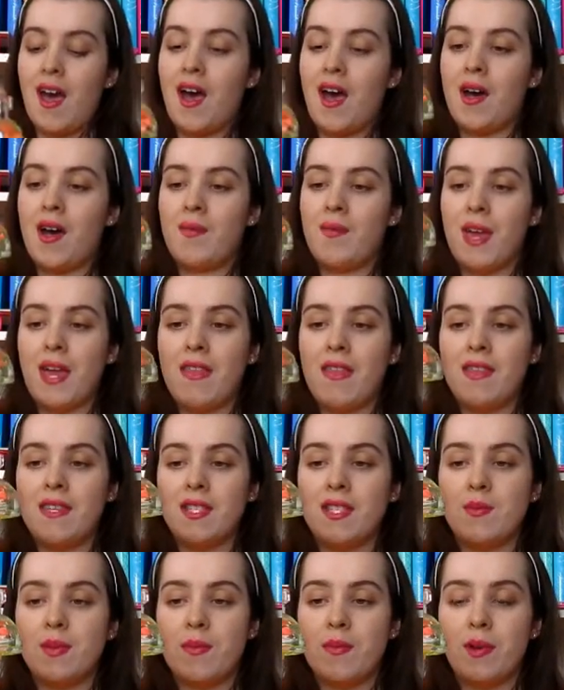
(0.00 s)
And
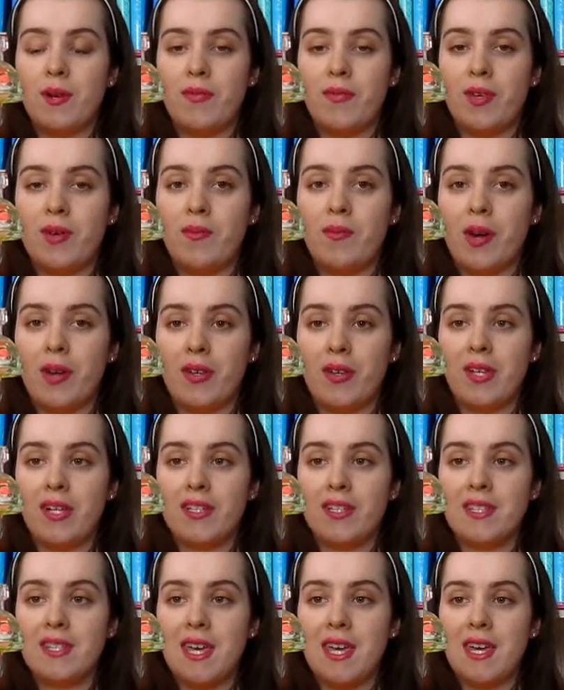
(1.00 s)
this is what the perfume bottle
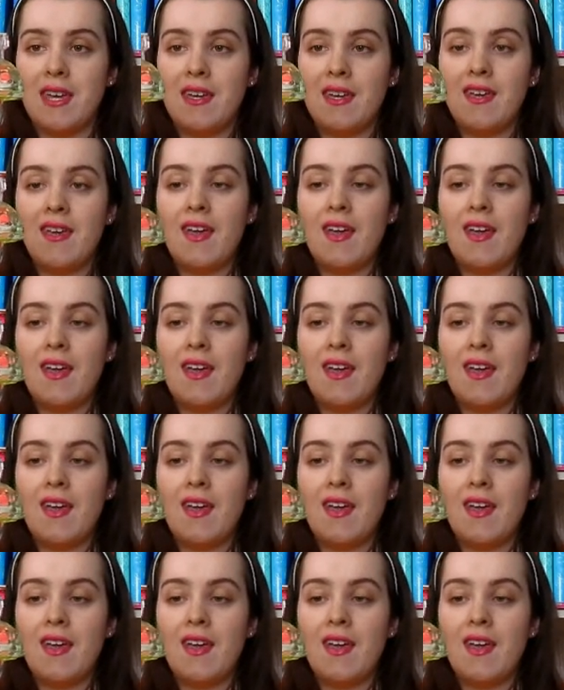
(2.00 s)
looks like.